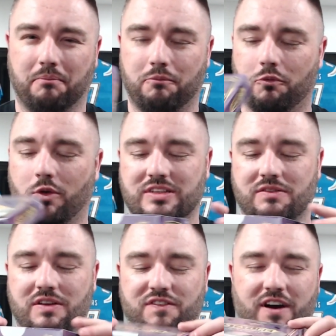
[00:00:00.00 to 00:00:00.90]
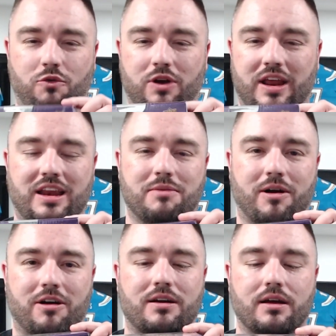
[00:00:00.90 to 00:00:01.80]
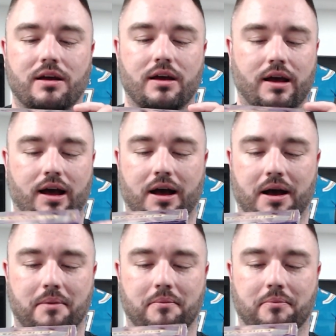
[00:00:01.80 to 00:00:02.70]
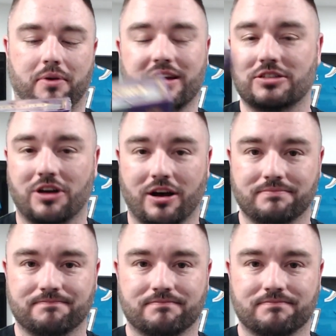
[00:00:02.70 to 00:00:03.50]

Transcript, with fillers: 175, 180 mark, um, but it's not.